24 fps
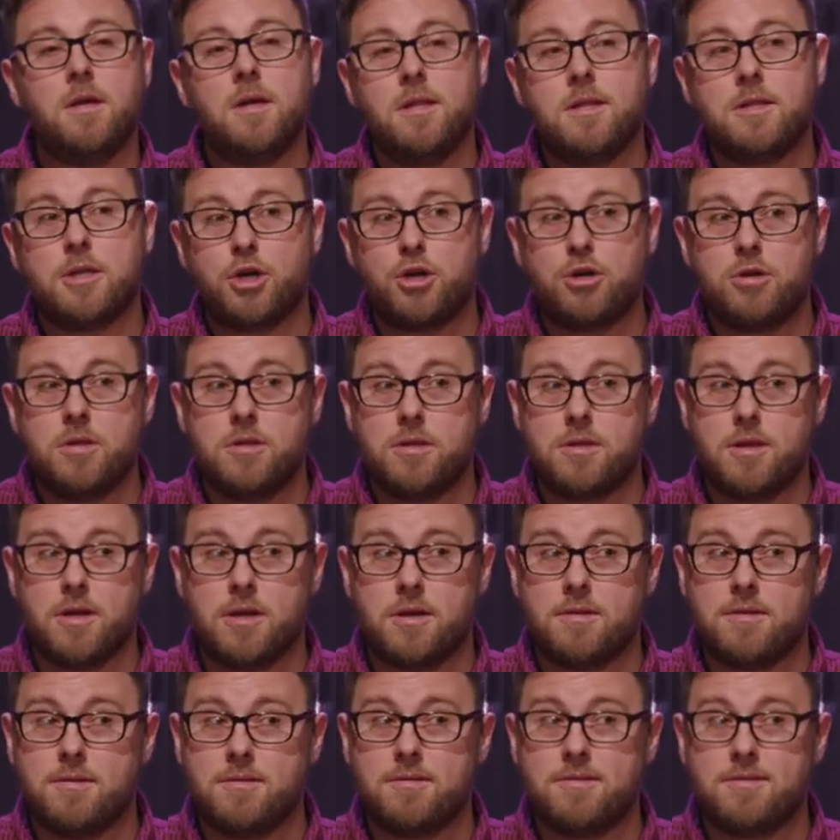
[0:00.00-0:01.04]
The,
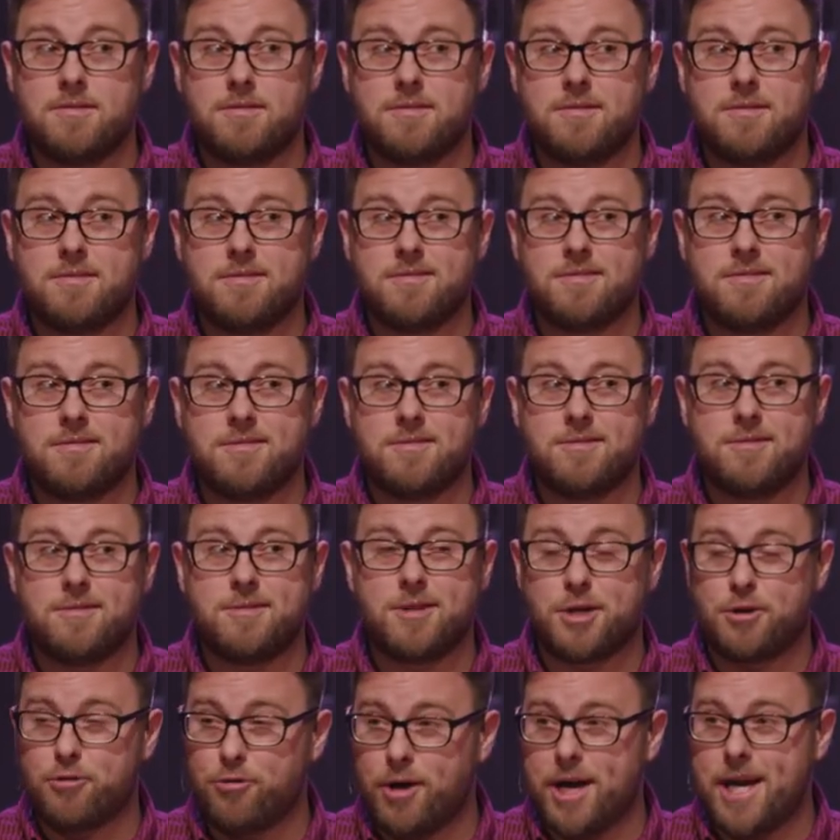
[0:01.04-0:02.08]
the, the
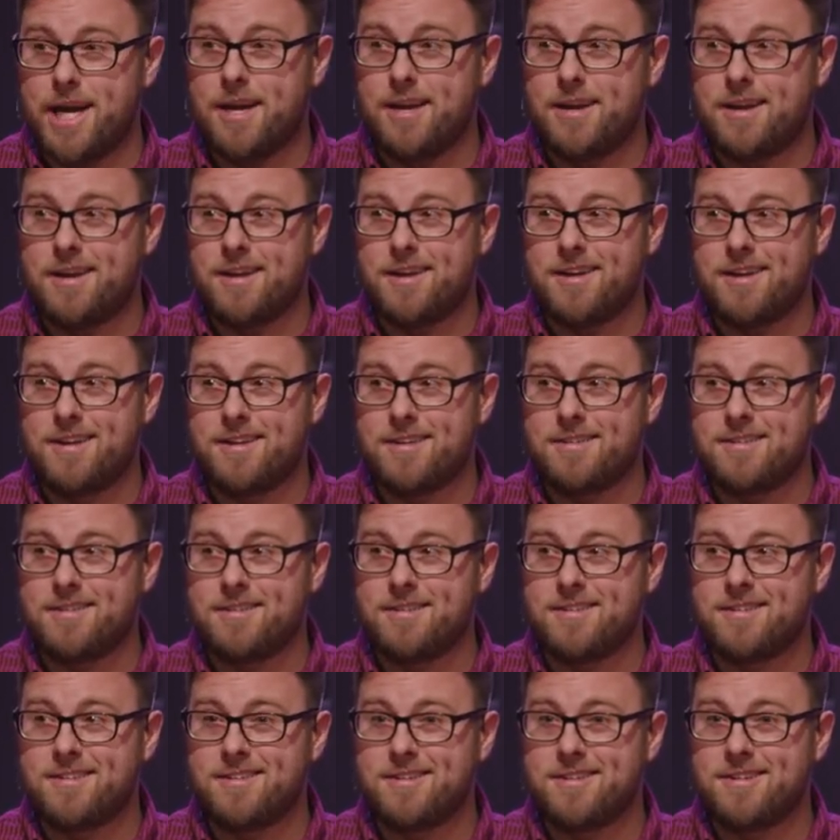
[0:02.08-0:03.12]
great
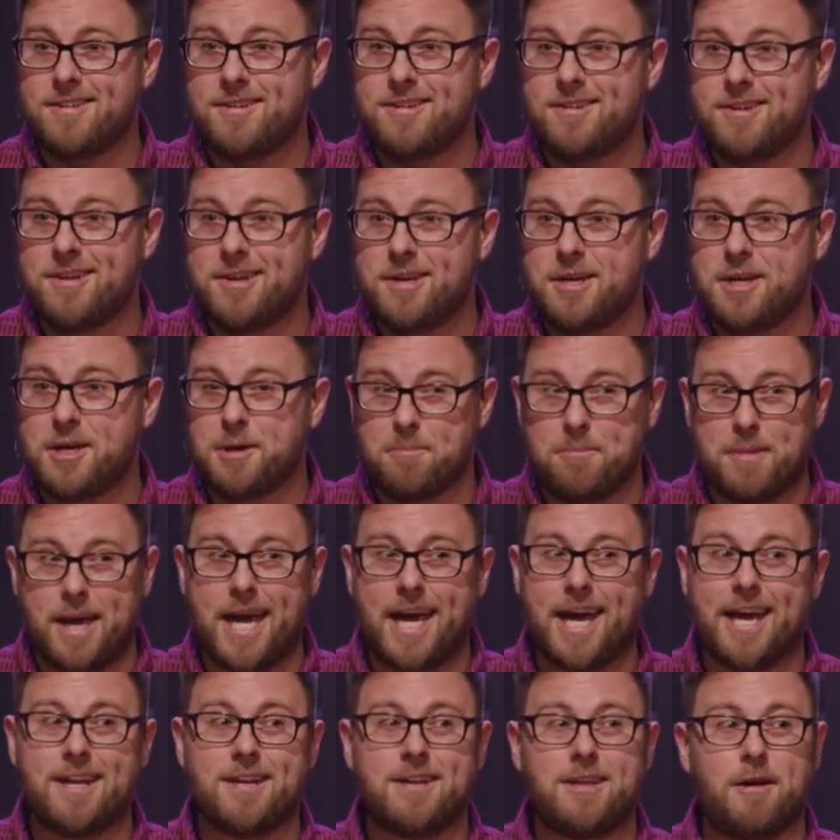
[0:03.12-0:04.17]

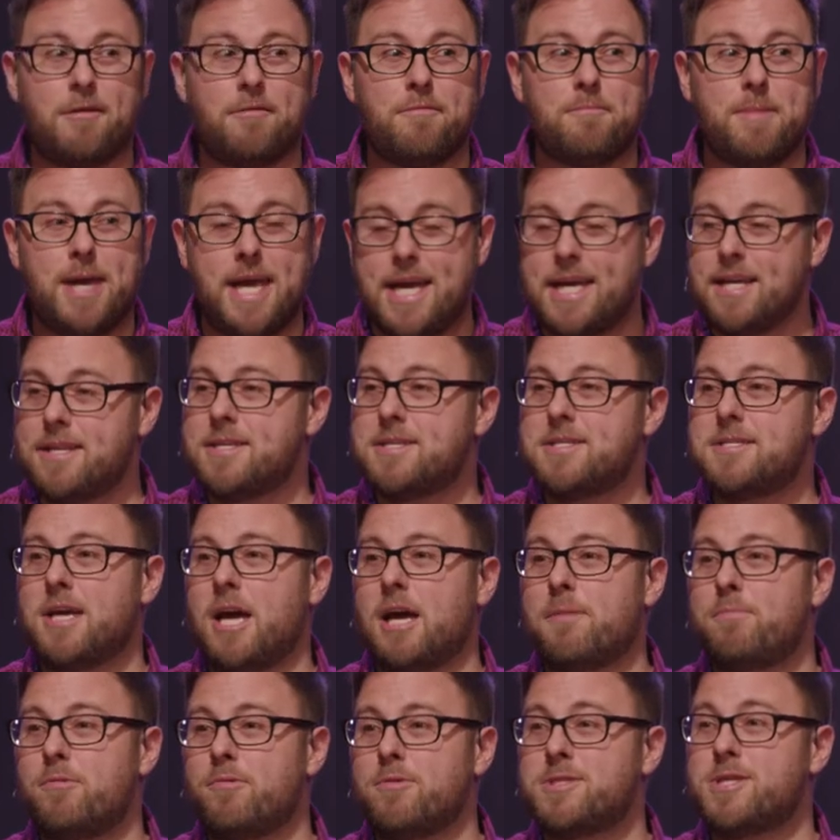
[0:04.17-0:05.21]
command of making
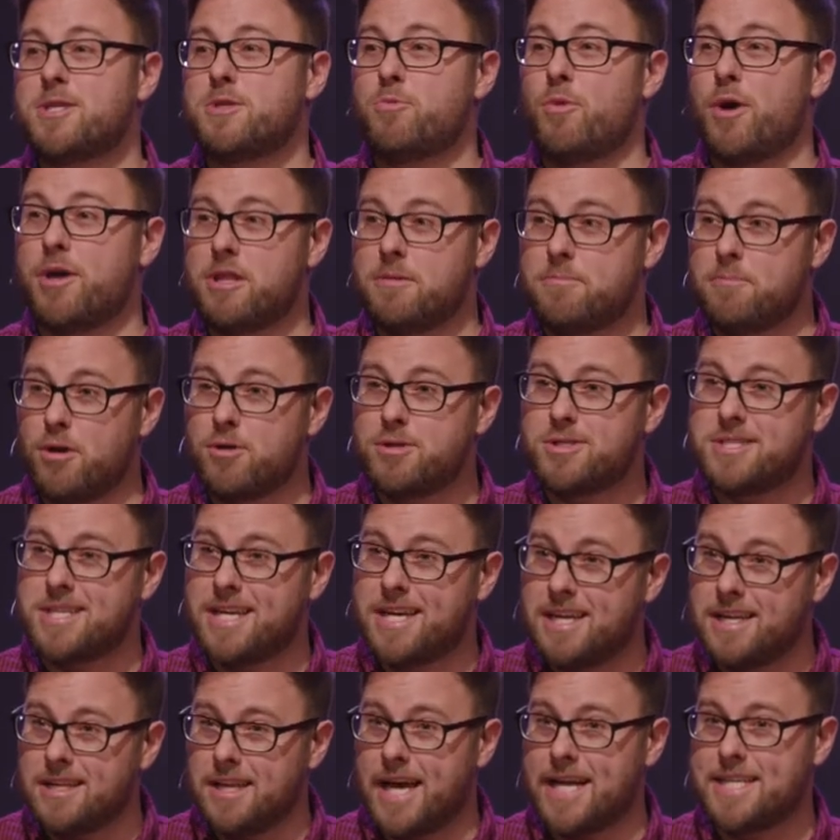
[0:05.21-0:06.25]
disciples is one of the most
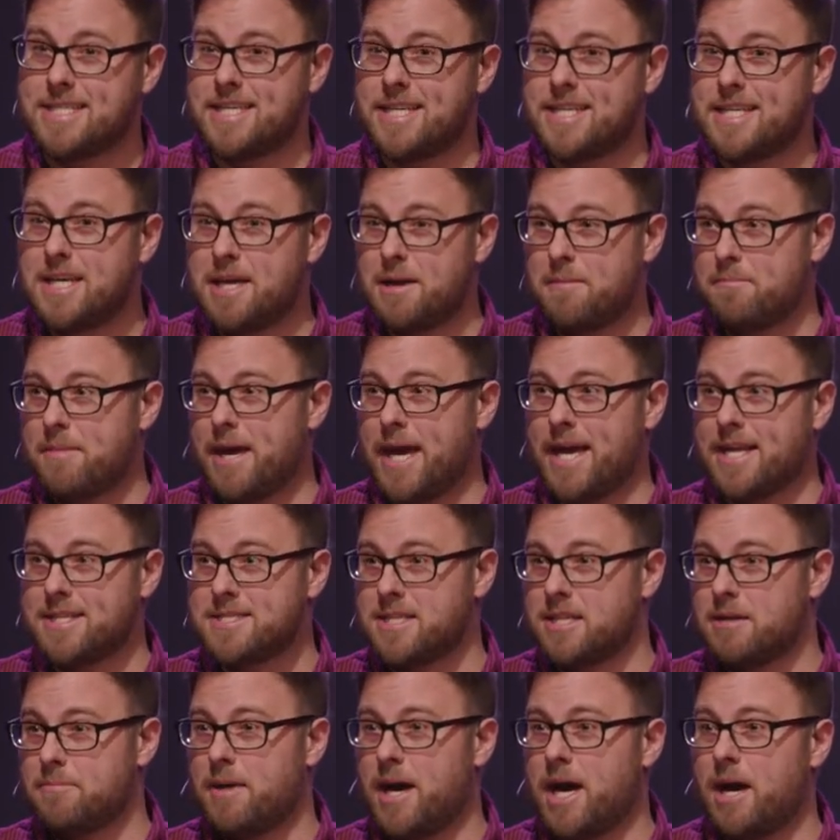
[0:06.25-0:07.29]
neglected commands
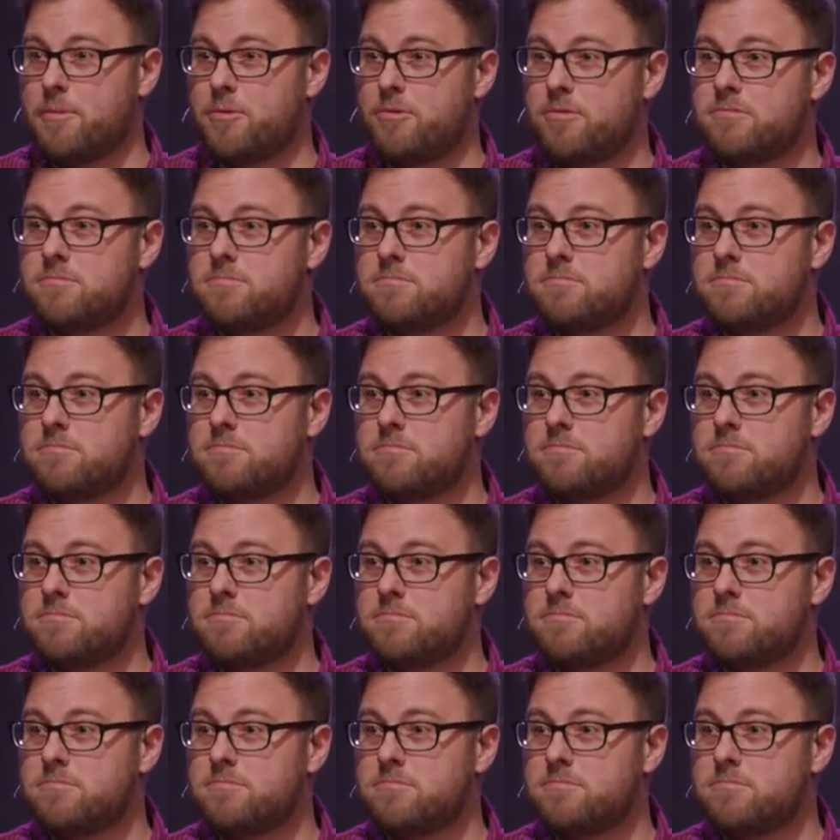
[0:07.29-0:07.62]
in the Bible.